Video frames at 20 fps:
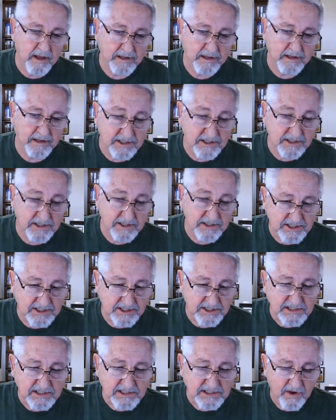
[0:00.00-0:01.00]

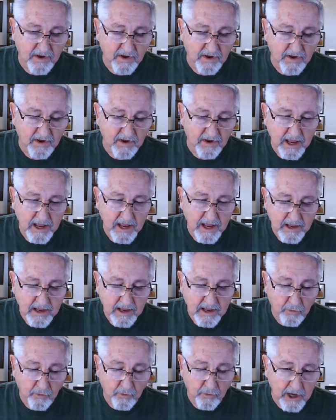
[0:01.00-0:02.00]
successfully
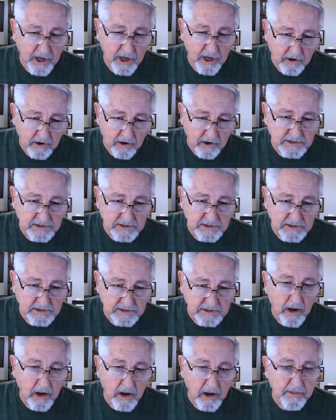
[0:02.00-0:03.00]
for years
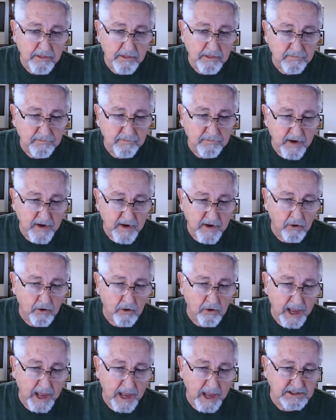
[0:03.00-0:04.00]
while other
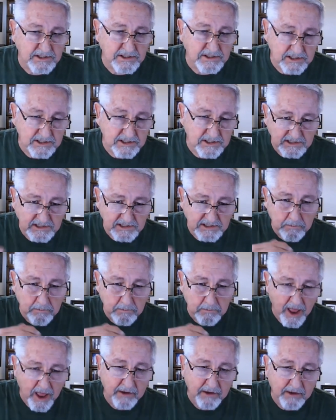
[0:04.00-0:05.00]
federal agencies
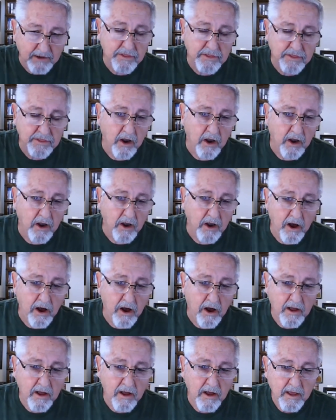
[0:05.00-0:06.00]
complied with the law.
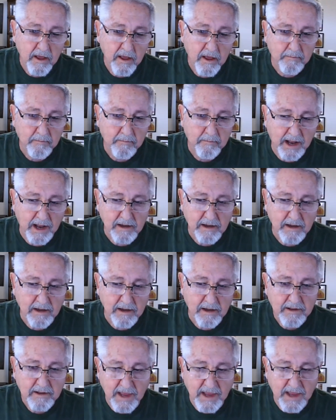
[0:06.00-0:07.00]
But
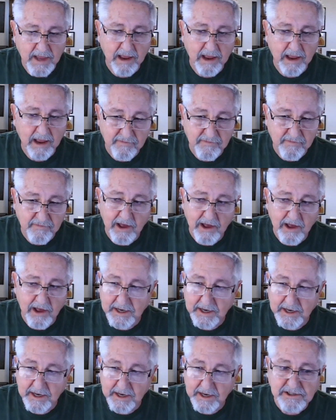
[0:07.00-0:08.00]
they have failed
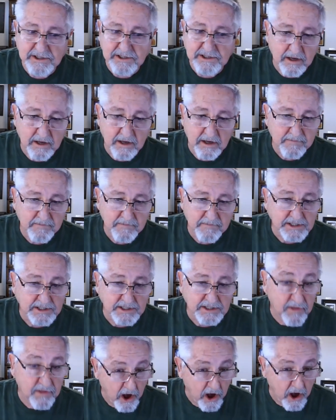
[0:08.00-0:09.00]
each of
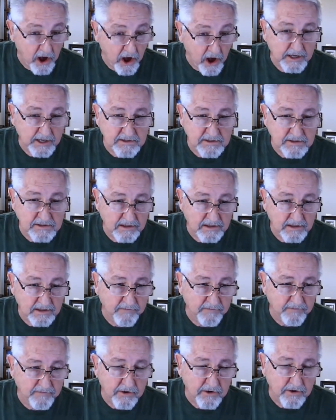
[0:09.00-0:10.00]
the audits that
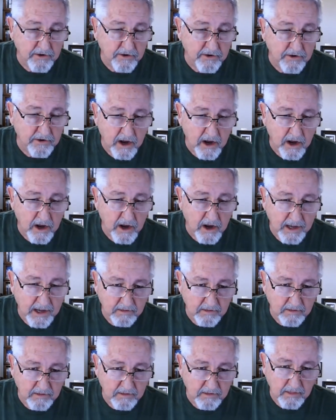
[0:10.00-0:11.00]
they've undergone,
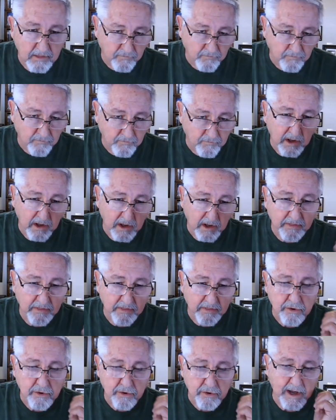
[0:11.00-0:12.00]
and there have only been
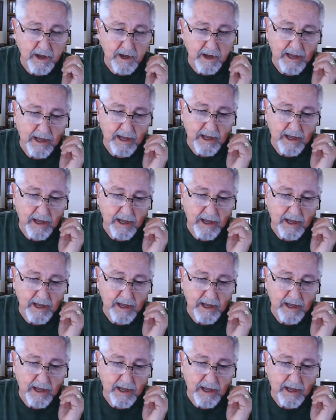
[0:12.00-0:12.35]
three.